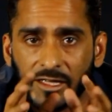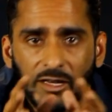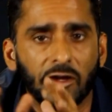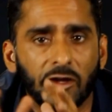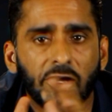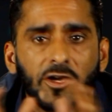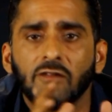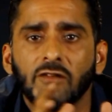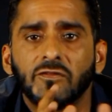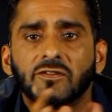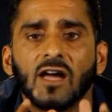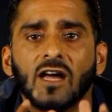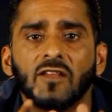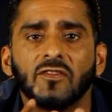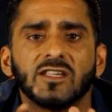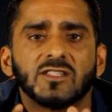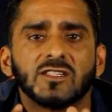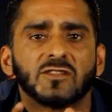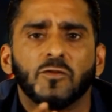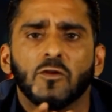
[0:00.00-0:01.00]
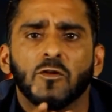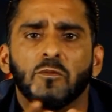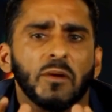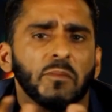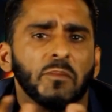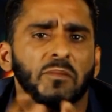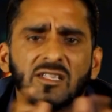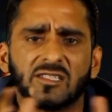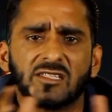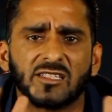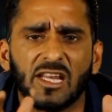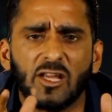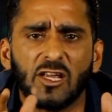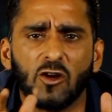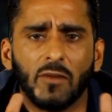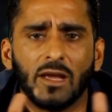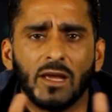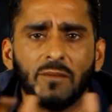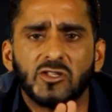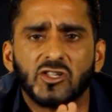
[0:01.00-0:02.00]
Now, he could have done this for
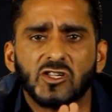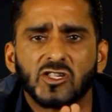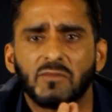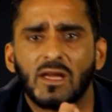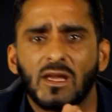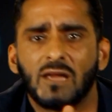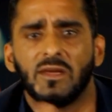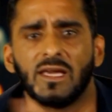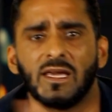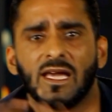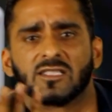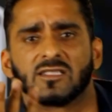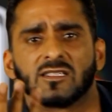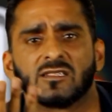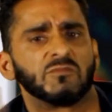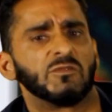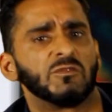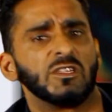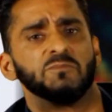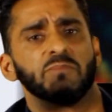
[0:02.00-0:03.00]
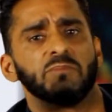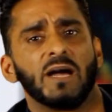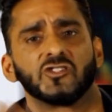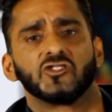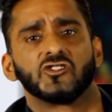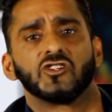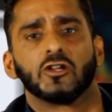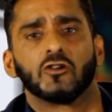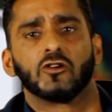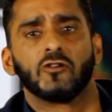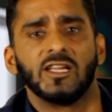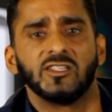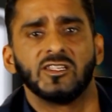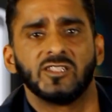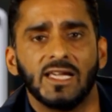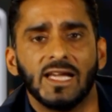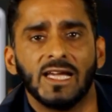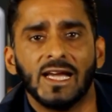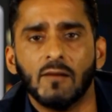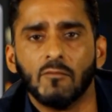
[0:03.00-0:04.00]
publicity or maybe just maybe has, he's batshit
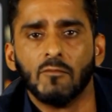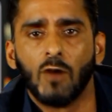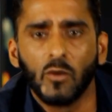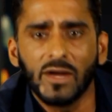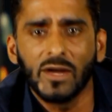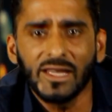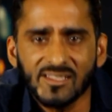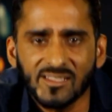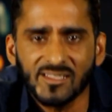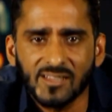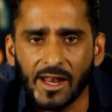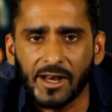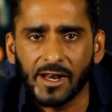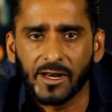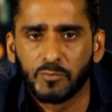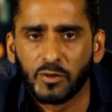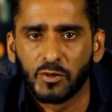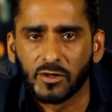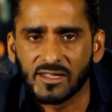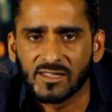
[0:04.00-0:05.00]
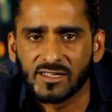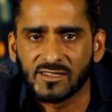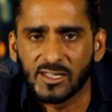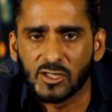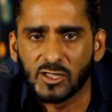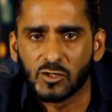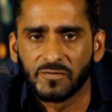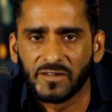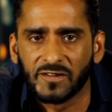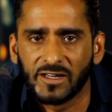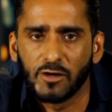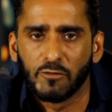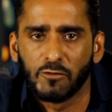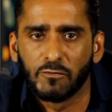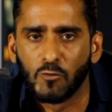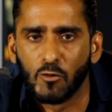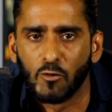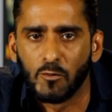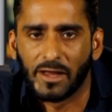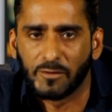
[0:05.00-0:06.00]
crazy. But we decided to put this into video
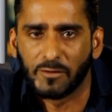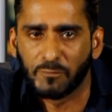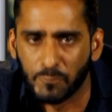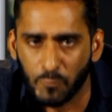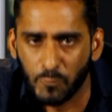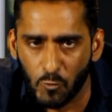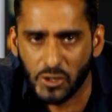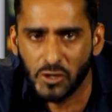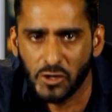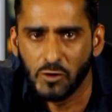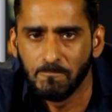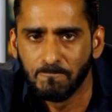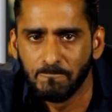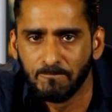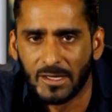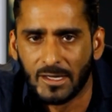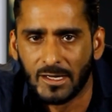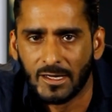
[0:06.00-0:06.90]
format for you.